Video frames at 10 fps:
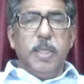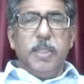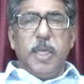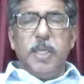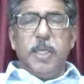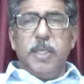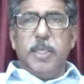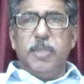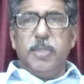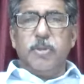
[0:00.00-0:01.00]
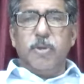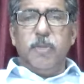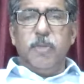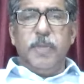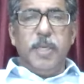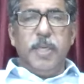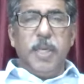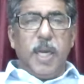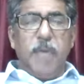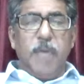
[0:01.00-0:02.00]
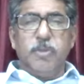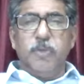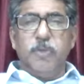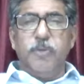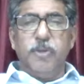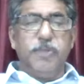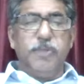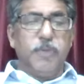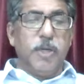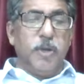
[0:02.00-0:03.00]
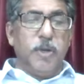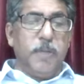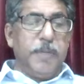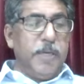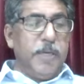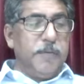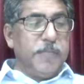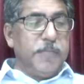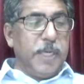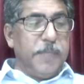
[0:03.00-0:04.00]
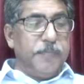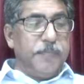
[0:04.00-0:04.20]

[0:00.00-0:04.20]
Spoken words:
that he should not be out of fellowship for a long period of time,